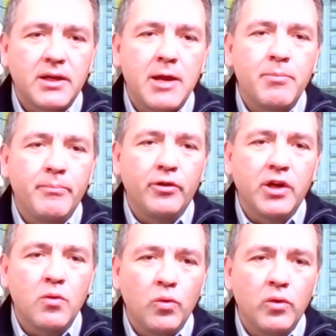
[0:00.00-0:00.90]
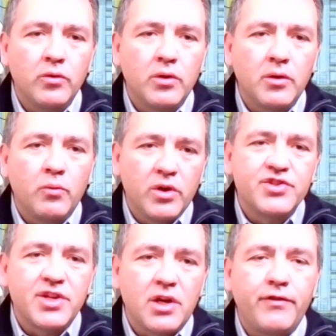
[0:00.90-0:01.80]
capability
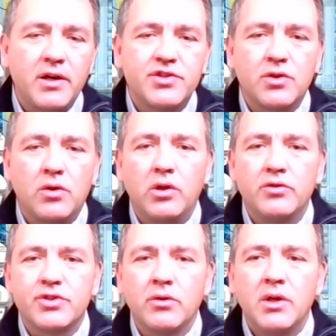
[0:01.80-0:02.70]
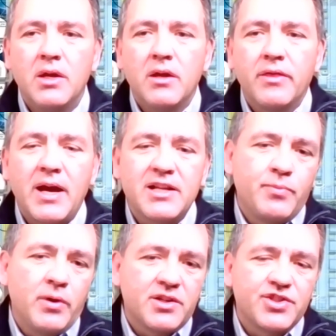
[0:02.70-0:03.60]
with Cel-Fi Solo. So that's
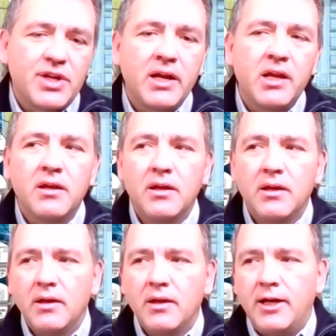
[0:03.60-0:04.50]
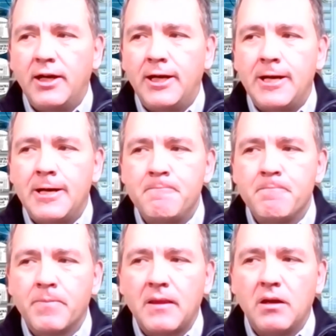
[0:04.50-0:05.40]
been exciting.
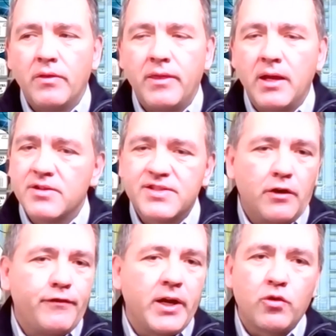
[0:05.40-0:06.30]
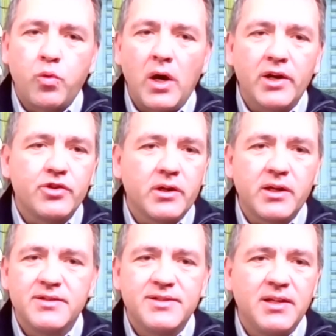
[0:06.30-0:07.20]
Um, then Cel-Fi Quatra
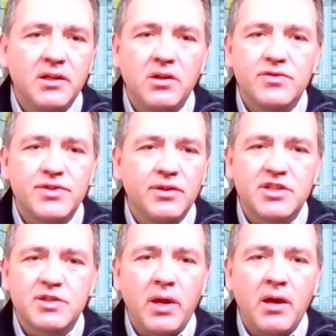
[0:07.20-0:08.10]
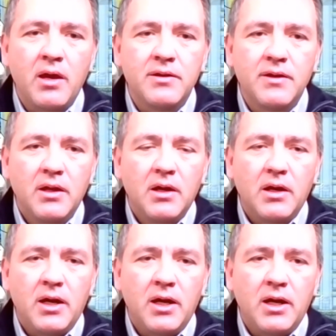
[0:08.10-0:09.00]
continues to expand
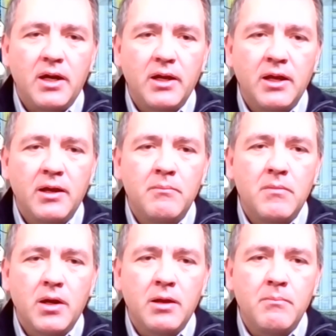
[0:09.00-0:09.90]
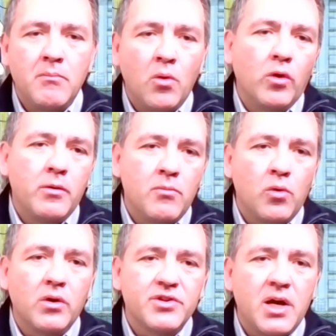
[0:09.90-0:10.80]
uh, in in more and
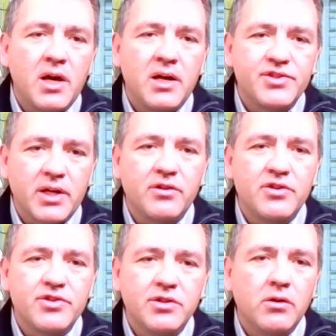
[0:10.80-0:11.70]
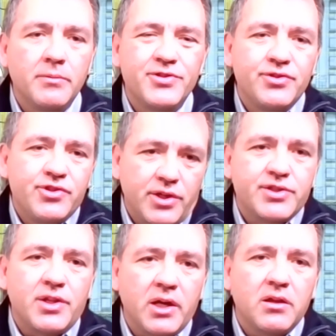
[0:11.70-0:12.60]
more uh, sectors in Europe,
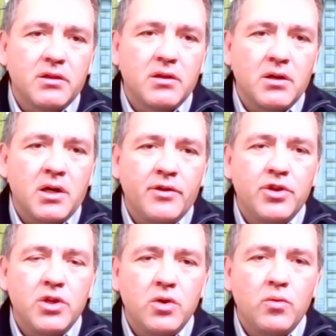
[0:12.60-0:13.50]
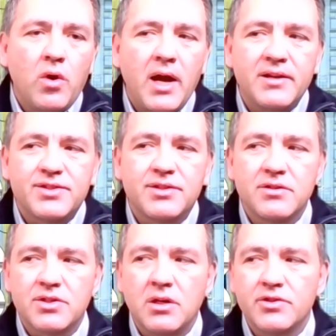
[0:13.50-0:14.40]
just like uh, the
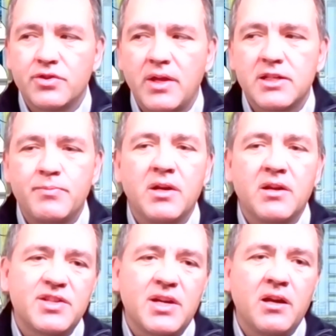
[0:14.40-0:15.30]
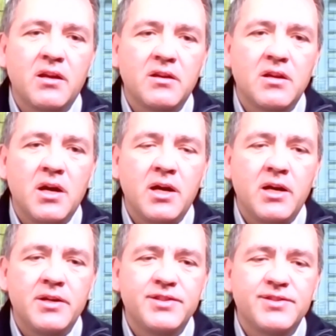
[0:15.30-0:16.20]
U.S. So, so that's been exciting
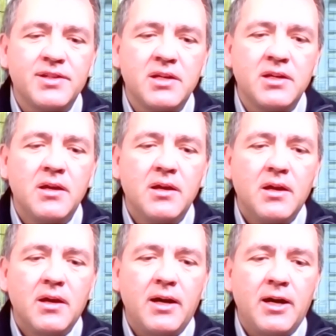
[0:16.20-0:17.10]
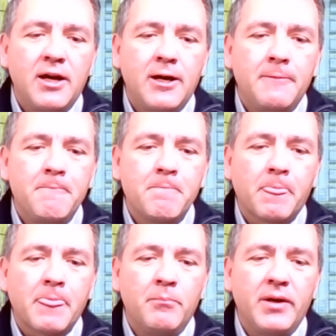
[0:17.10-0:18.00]
uh, to see. Um,
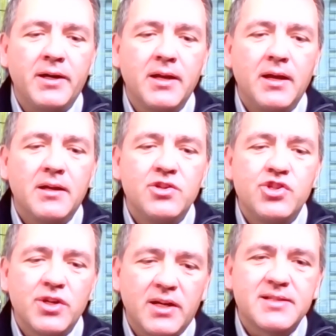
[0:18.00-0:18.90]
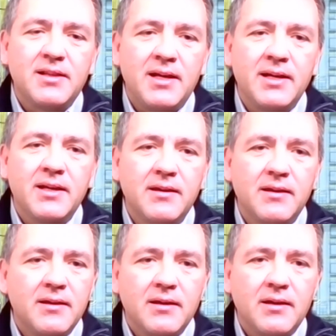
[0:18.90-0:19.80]
but just like
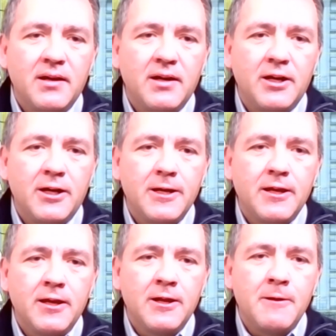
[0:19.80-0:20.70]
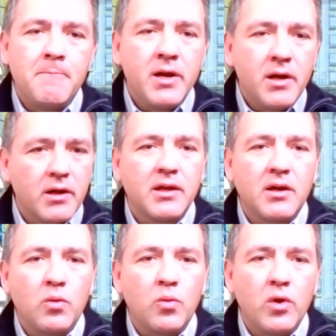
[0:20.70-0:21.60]
uh, in
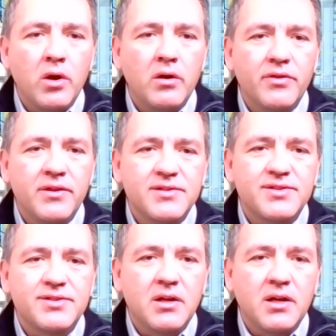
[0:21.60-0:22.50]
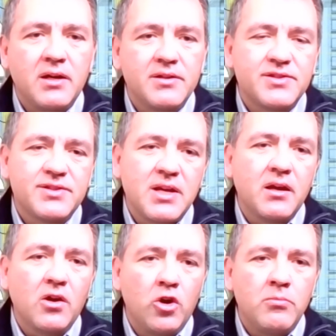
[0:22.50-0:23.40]
America, where this uh,
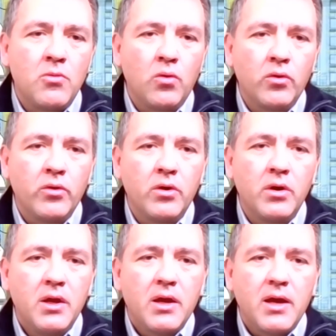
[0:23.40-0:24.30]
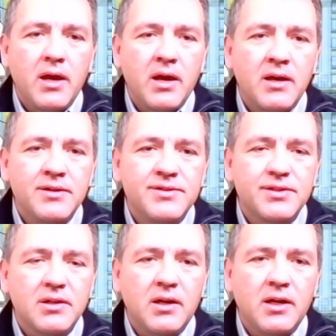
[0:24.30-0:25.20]
stay-at-home order
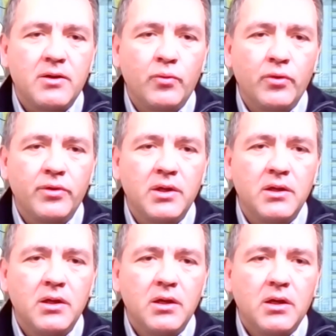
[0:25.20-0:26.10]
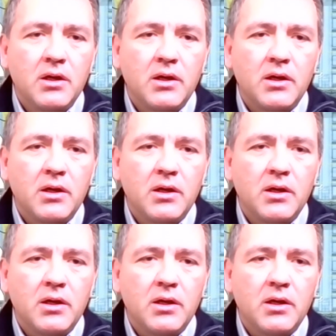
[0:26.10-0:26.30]
has really